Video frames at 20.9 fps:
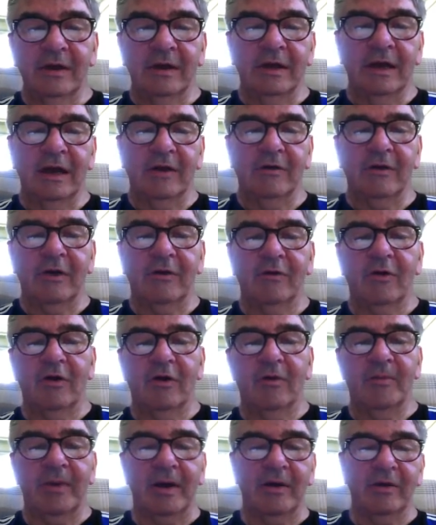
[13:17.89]
Now I don't know
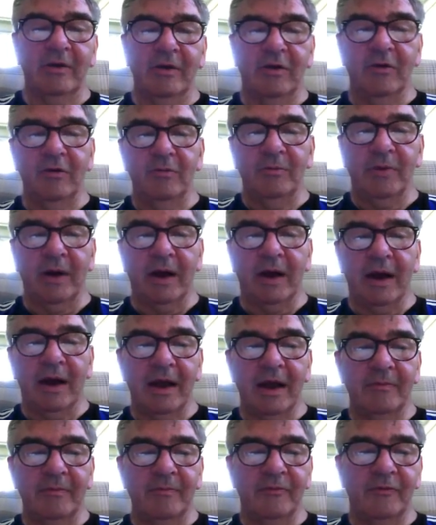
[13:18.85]
about you, but
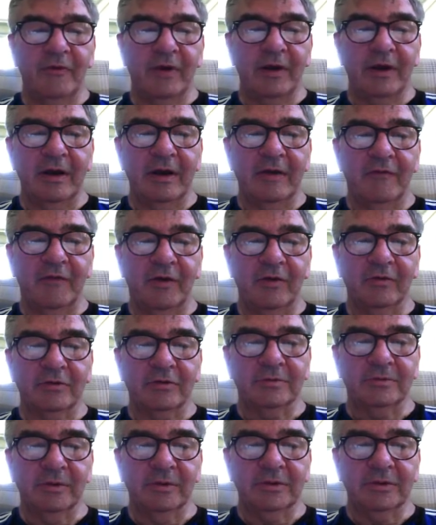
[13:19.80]
I find it difficult to
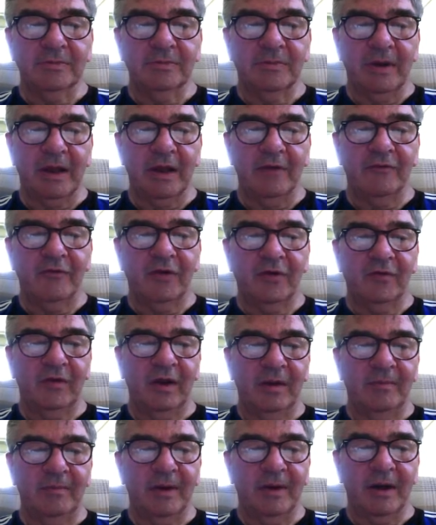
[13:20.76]
multiply
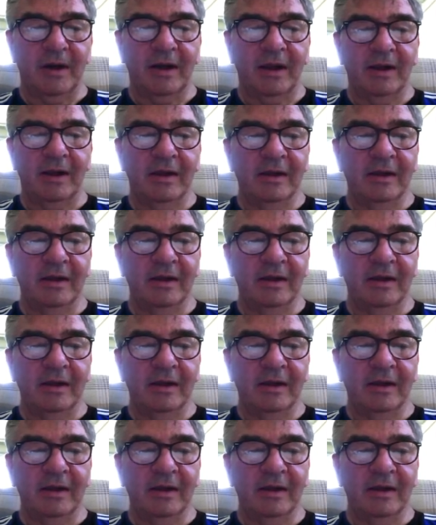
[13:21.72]
15 by